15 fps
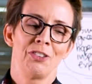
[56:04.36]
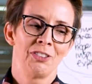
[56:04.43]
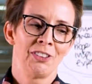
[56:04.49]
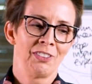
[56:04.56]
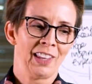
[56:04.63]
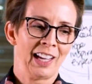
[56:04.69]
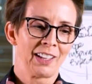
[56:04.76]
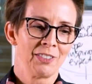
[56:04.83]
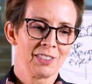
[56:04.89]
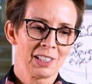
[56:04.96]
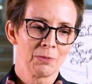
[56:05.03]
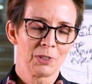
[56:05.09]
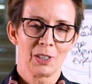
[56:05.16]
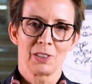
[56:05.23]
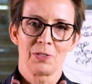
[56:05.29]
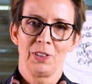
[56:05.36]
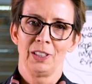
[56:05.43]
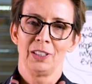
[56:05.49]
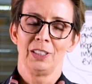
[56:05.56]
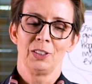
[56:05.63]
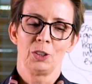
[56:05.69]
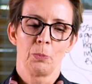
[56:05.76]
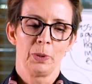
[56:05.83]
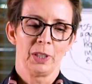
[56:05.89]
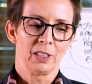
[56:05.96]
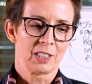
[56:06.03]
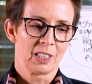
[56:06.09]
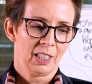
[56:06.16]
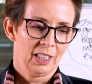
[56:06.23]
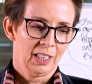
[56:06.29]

that can sometimes feel a little bit,